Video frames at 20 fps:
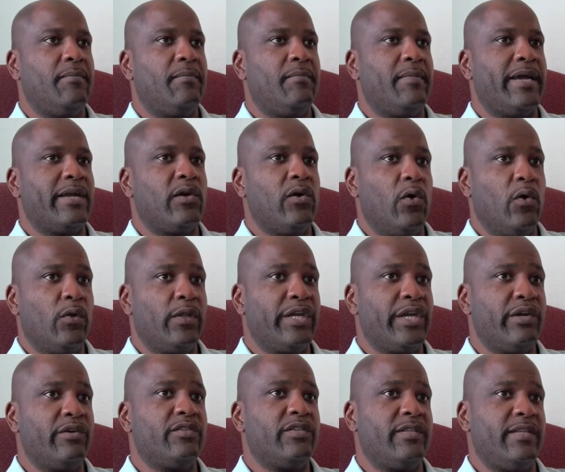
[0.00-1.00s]
My goal
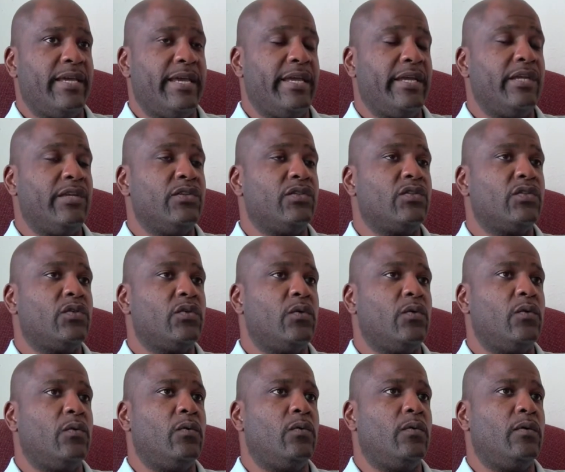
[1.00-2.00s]
here today is
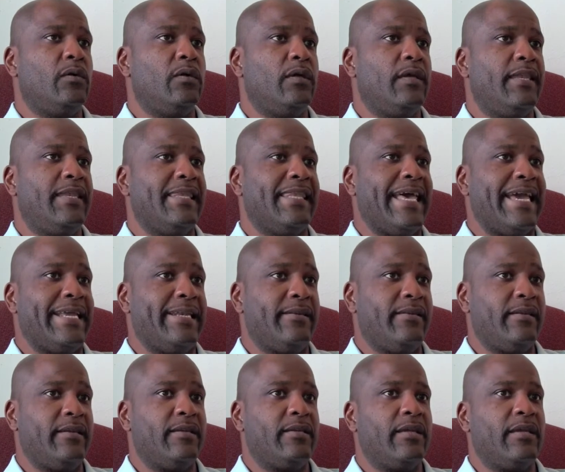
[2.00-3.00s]
to
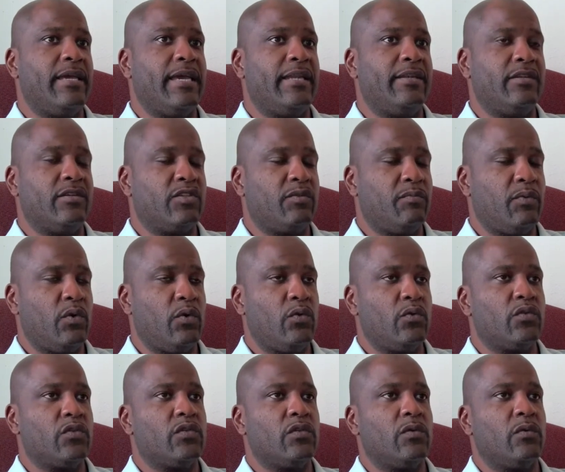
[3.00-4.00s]
enlighten and
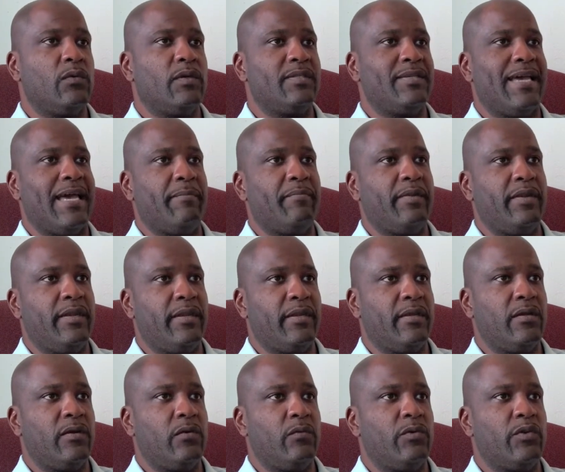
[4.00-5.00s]
expose what's
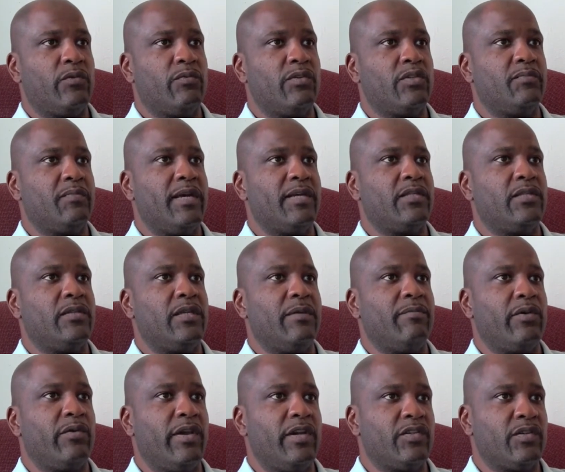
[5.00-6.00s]
happening with respect to
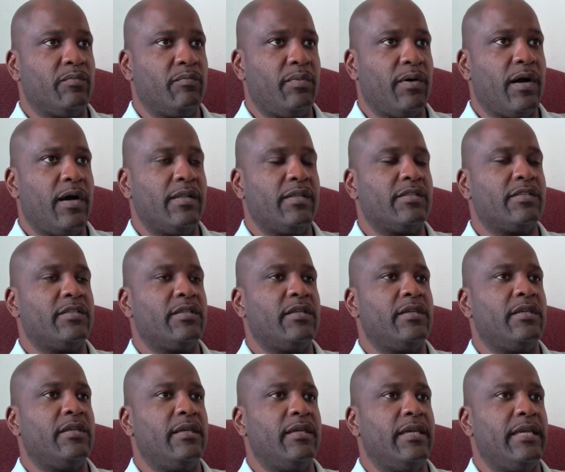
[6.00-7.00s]
immigration
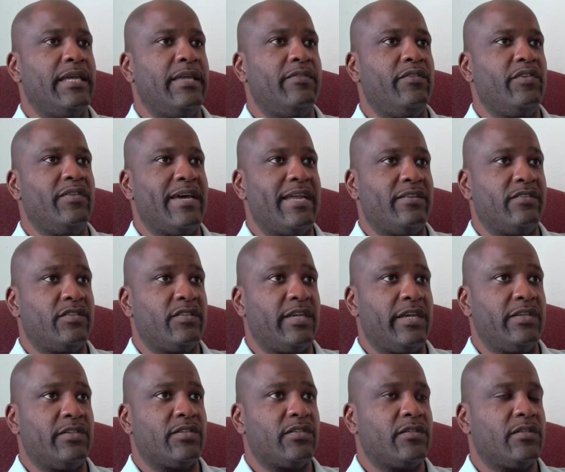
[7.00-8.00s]
policy in the United
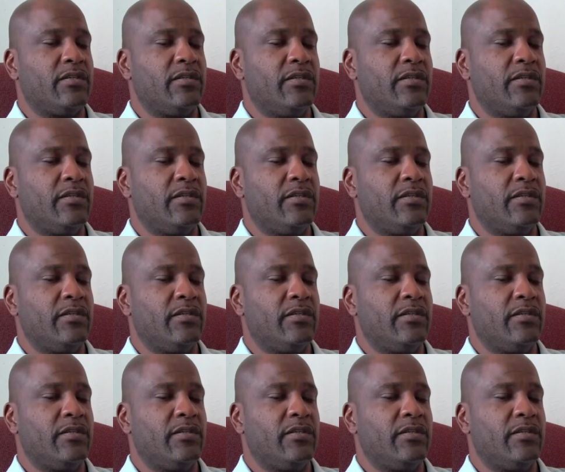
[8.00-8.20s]
States.